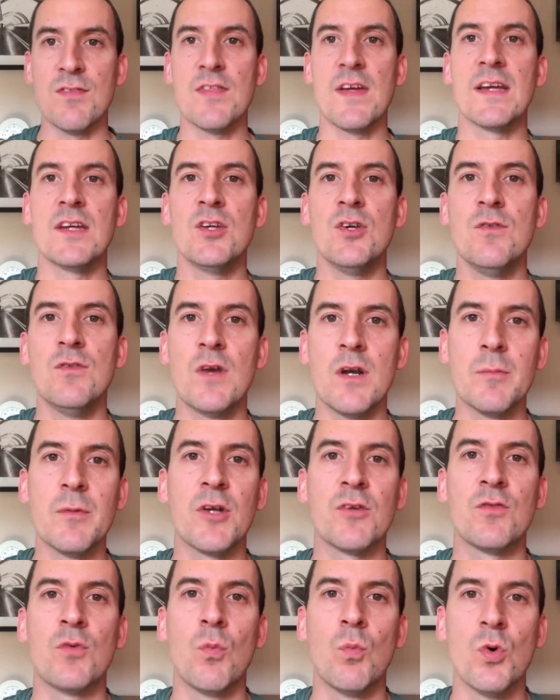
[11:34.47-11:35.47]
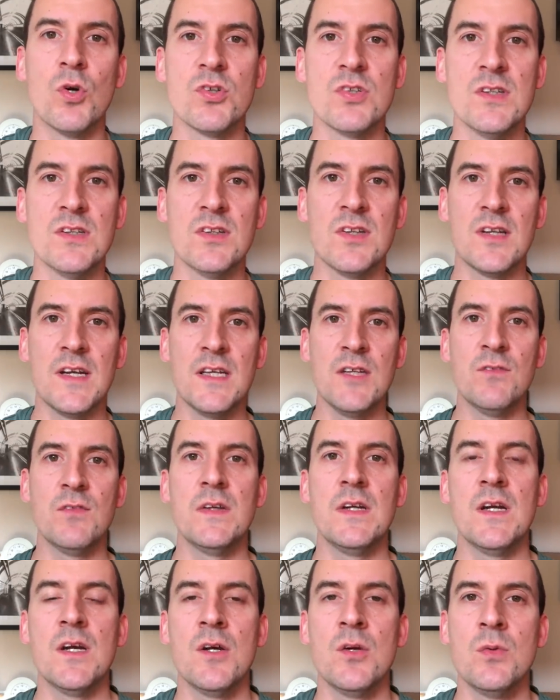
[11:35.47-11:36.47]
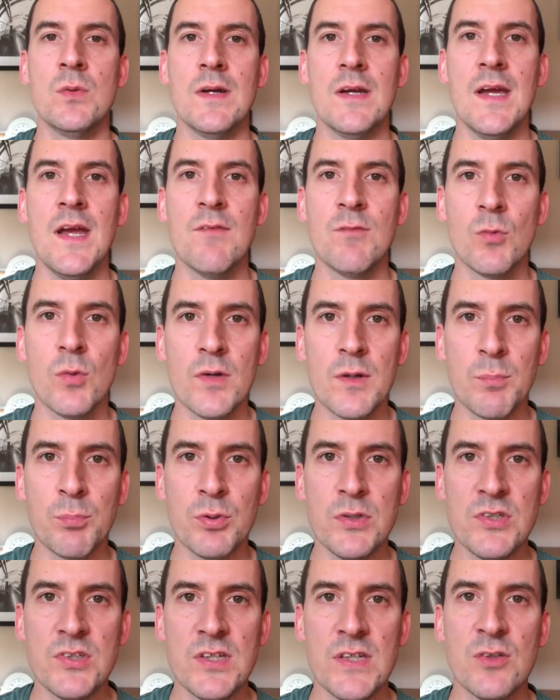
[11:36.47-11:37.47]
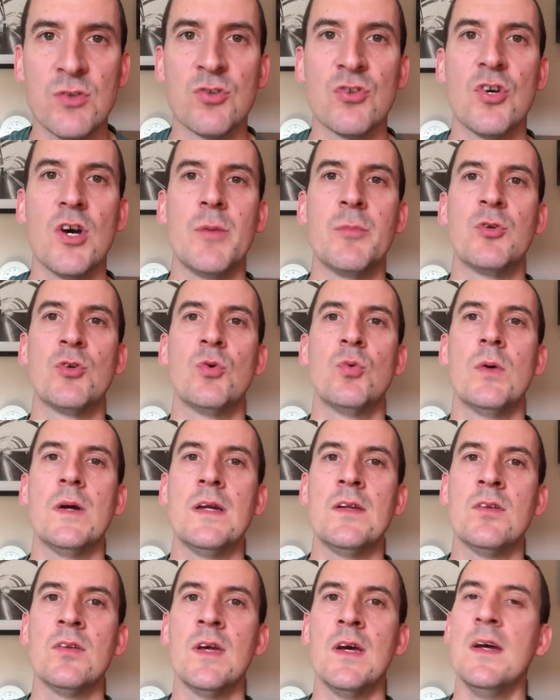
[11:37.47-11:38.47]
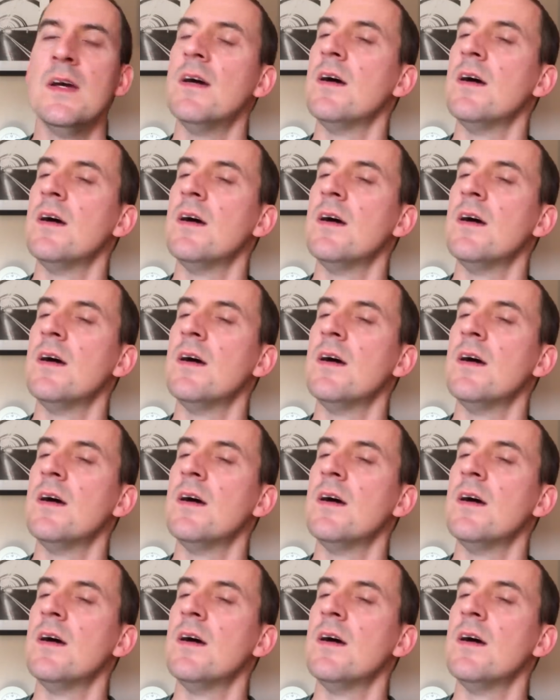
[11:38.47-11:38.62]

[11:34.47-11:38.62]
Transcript: Thank you very much for watching today's video, everyone. Appreciate your time as always.